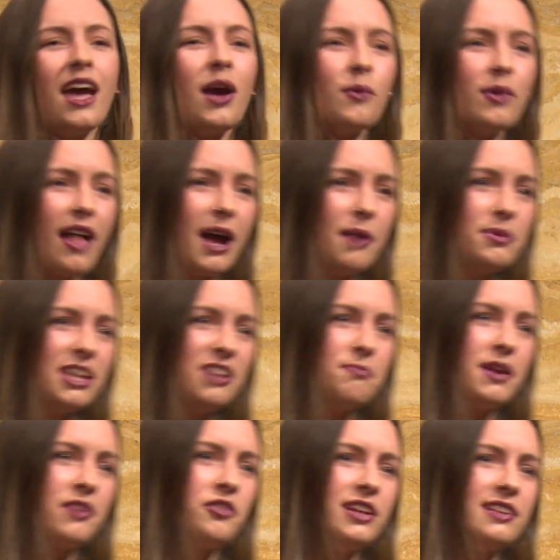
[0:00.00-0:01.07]
Well, I believe
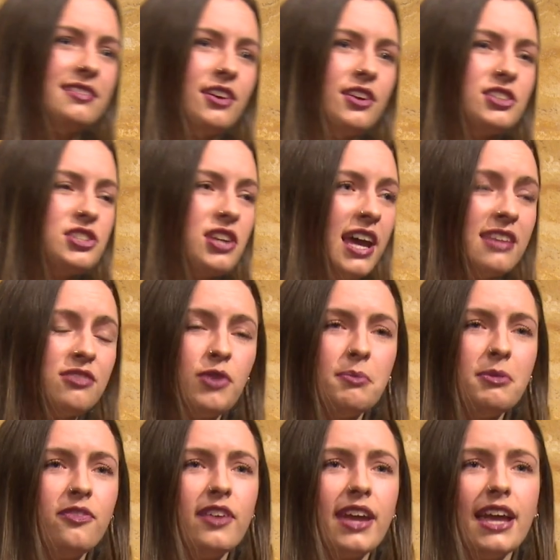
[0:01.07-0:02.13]
my research has
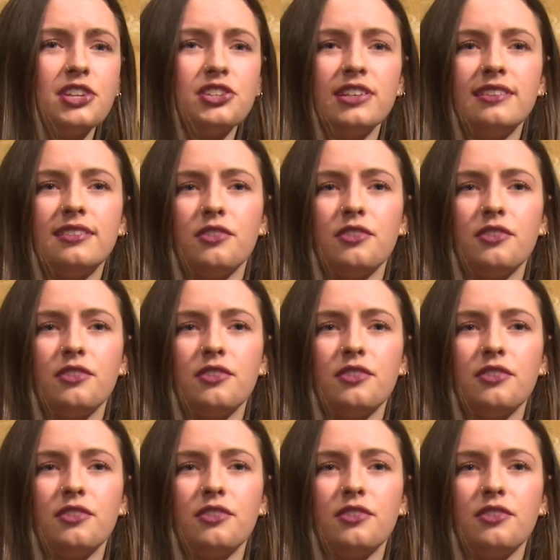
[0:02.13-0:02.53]
ramifications